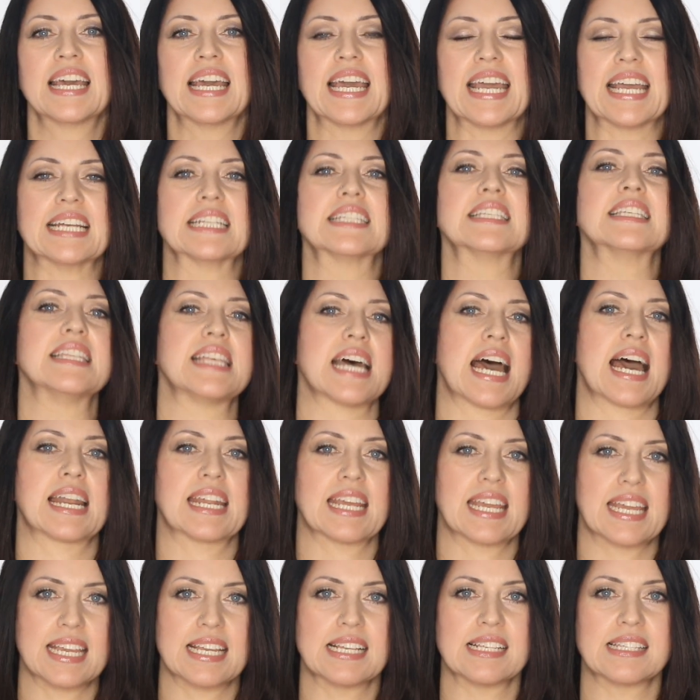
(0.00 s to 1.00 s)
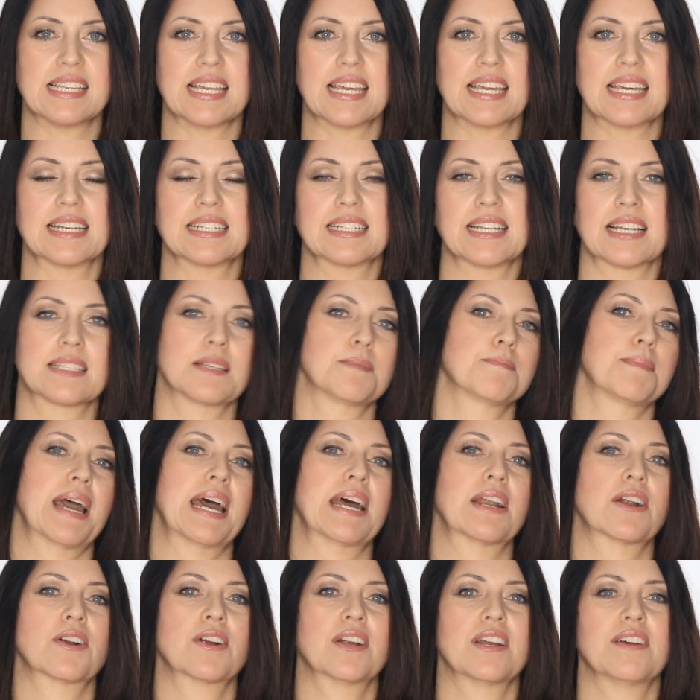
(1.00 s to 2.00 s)
It's that easy. It doesn't
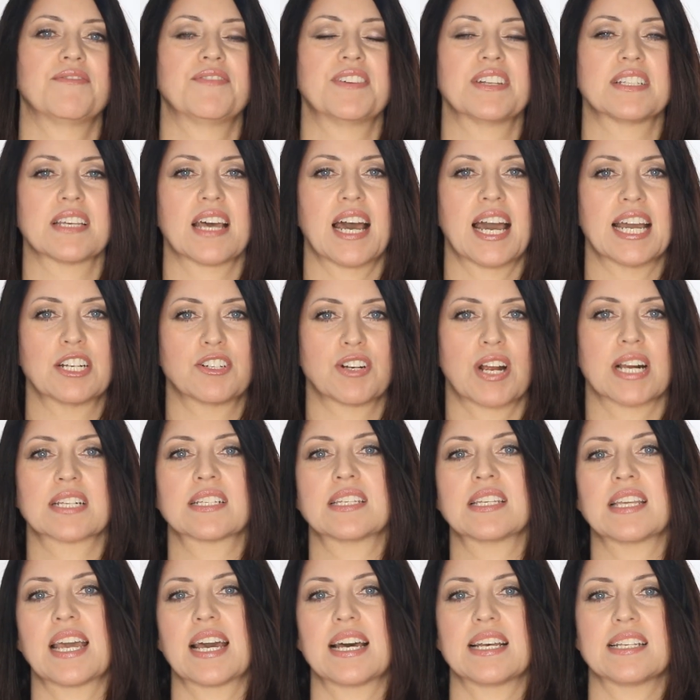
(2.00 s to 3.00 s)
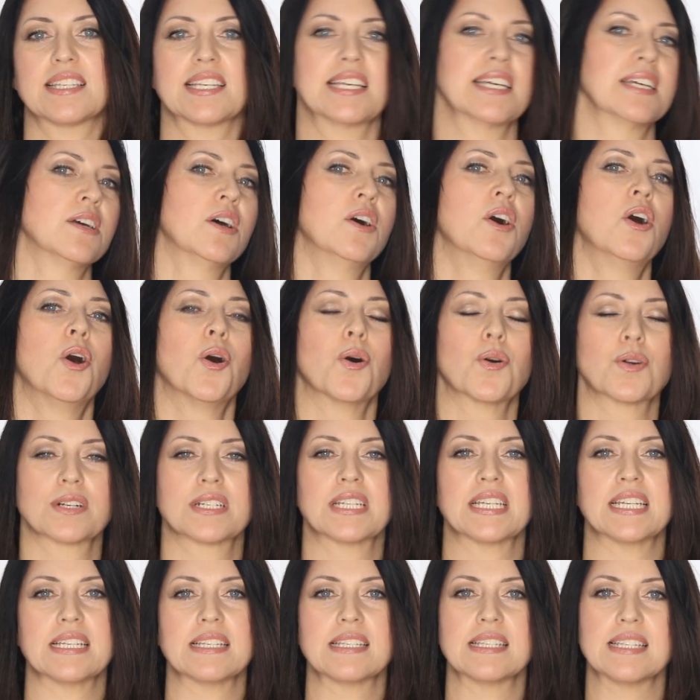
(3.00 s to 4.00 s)
matter if it's a hydroxy acid or
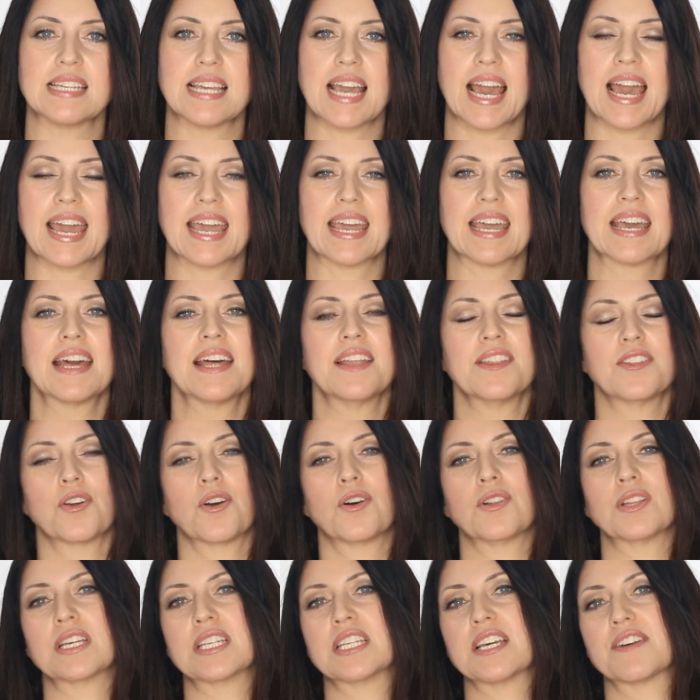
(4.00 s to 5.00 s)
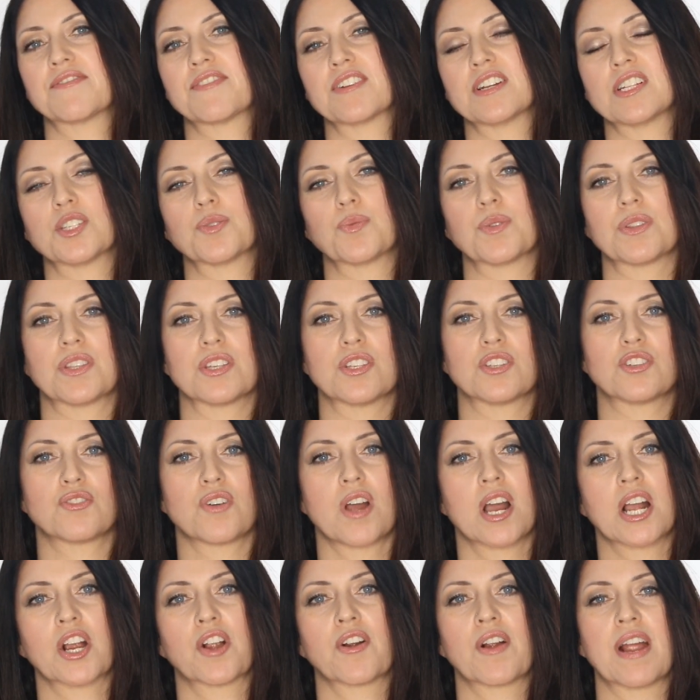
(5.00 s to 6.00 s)
TCA. The only difference with the
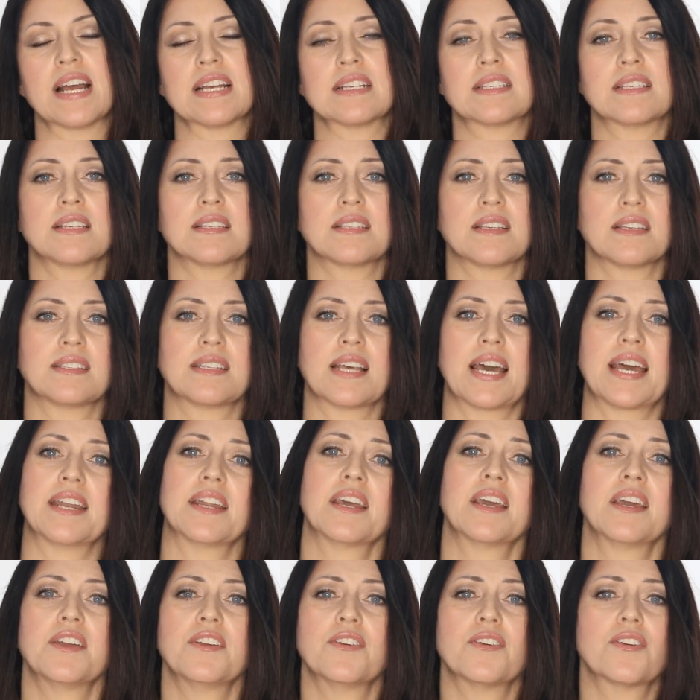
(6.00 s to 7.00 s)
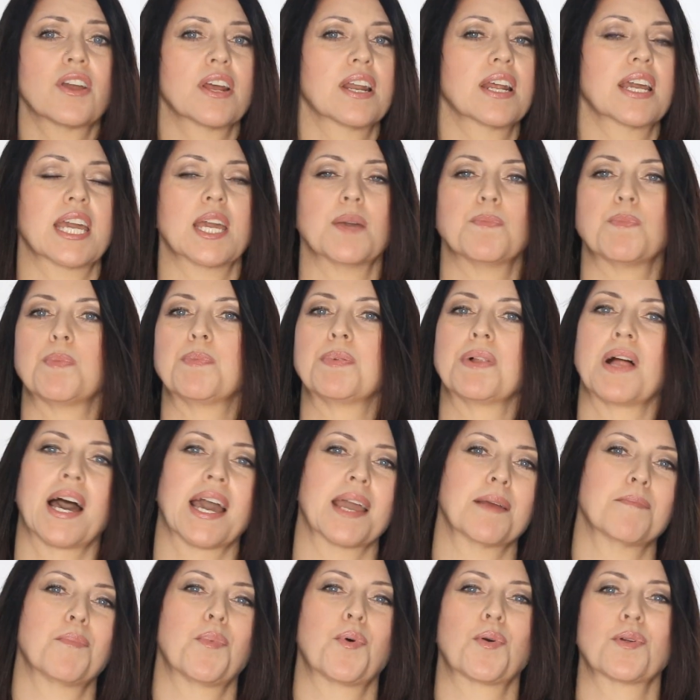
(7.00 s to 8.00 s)
stronger acids is that you're going to keep
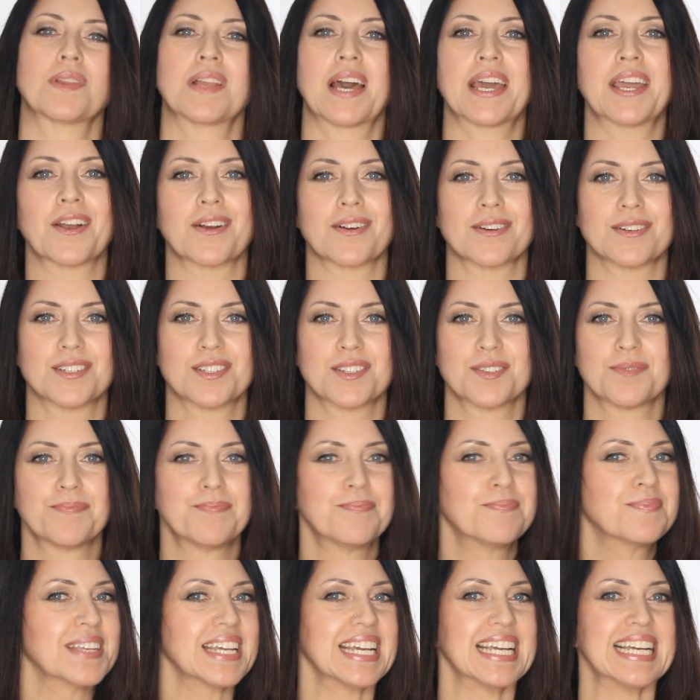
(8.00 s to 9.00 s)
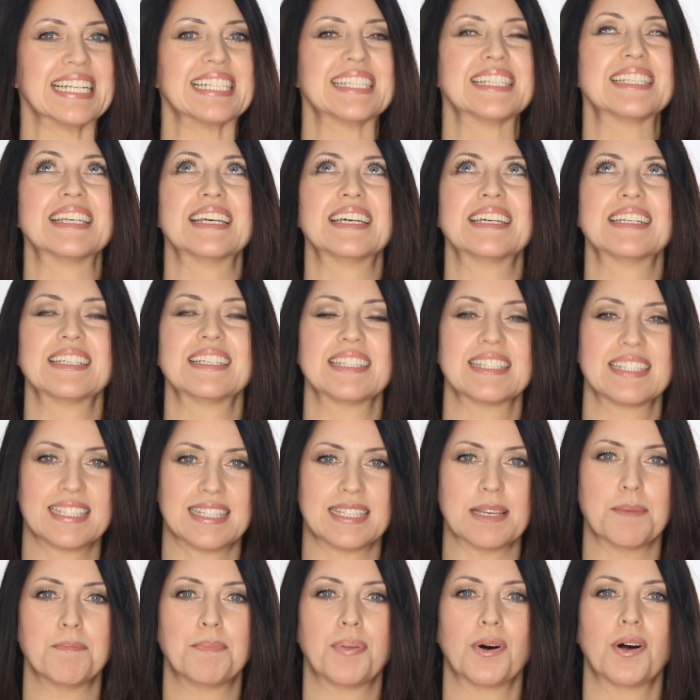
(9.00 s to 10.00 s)
applying more layers. It's
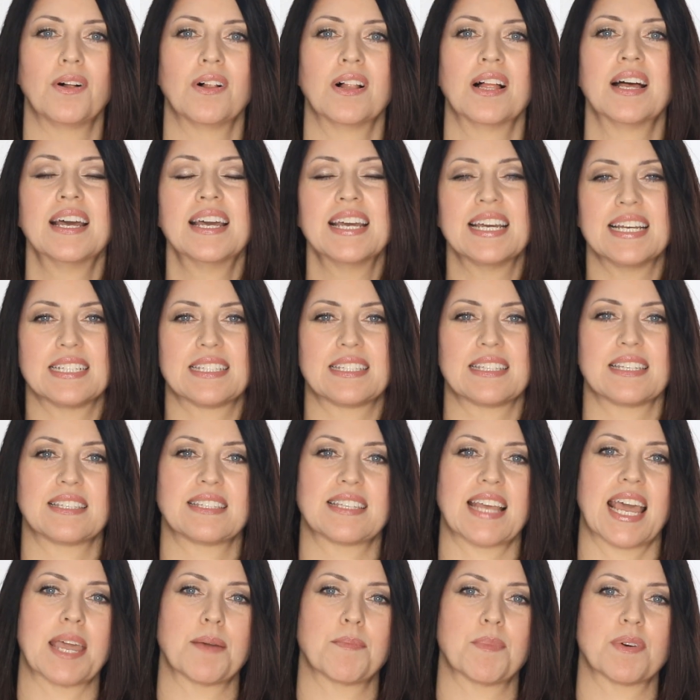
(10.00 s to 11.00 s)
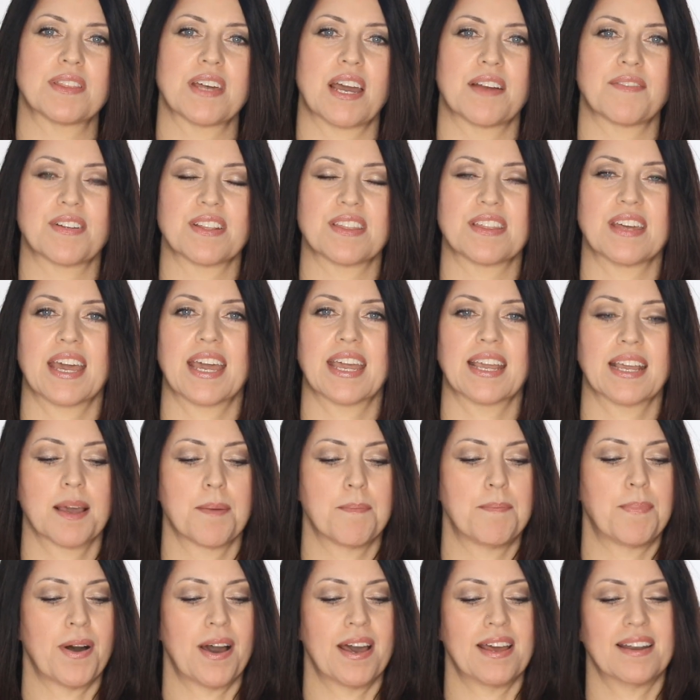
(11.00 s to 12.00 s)
simple. It's the same with everything,
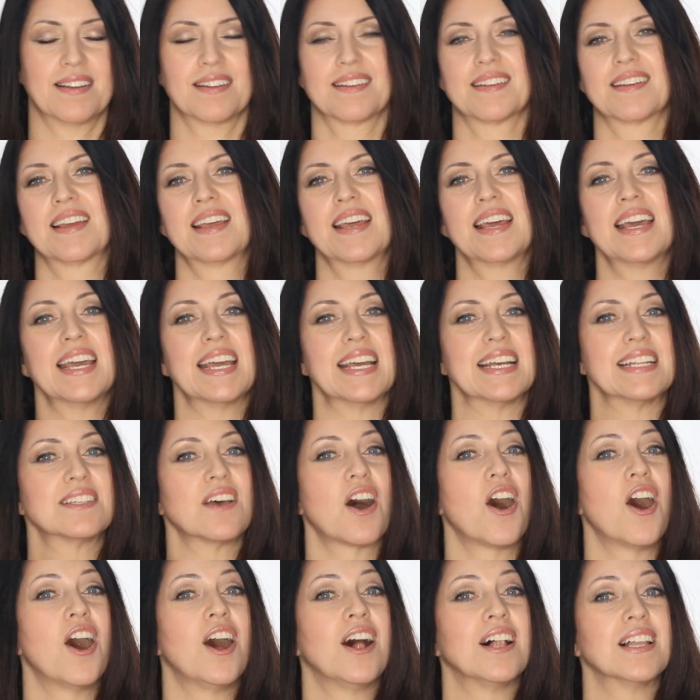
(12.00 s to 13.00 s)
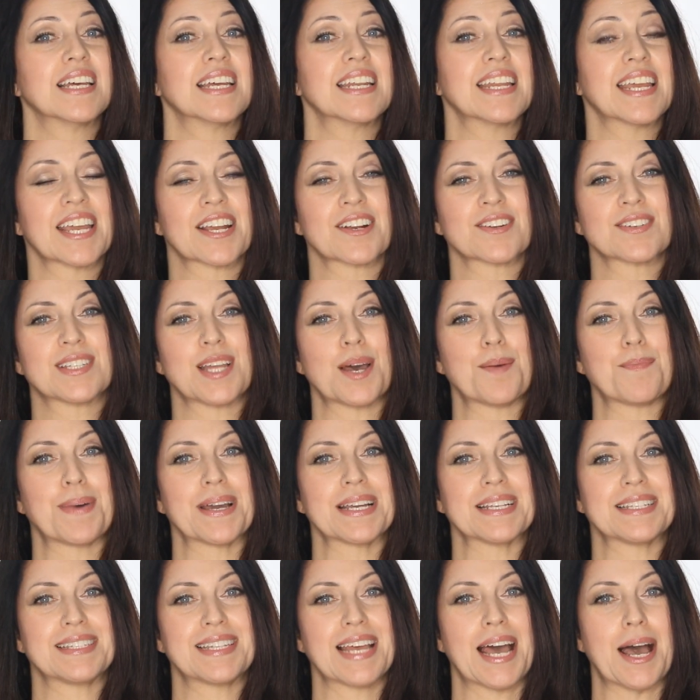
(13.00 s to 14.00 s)
but it's all in here step by
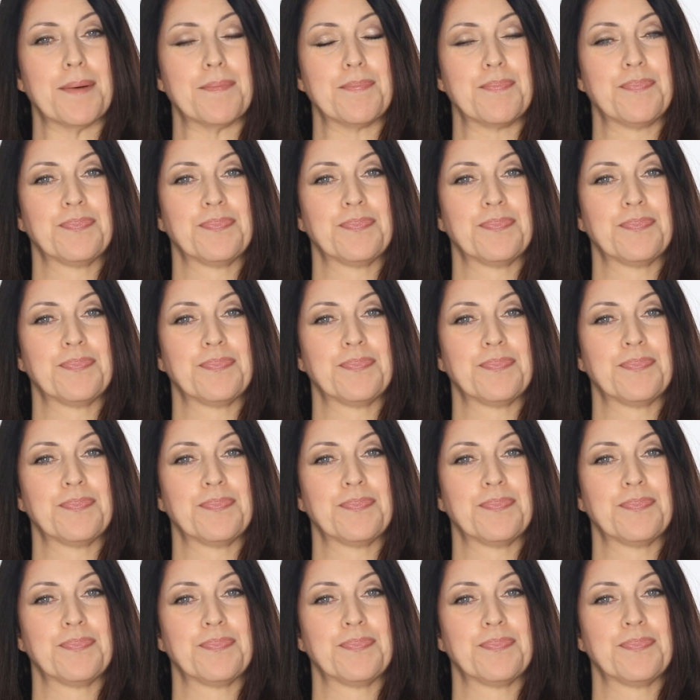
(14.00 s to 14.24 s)
step.